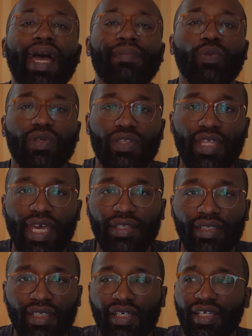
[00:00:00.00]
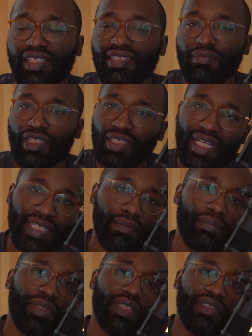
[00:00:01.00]
happy with that. It's something that I
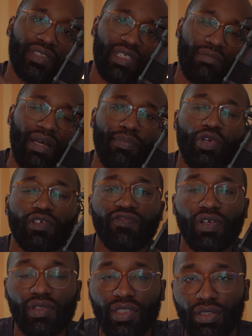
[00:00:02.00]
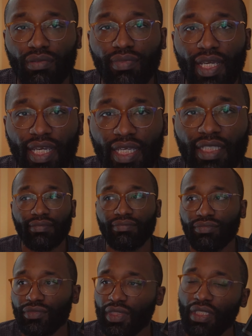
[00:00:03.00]
can put into my portfolio bag,
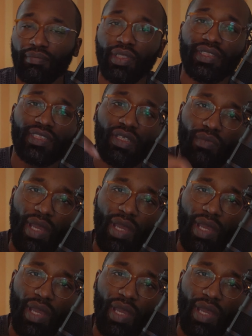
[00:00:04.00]
put into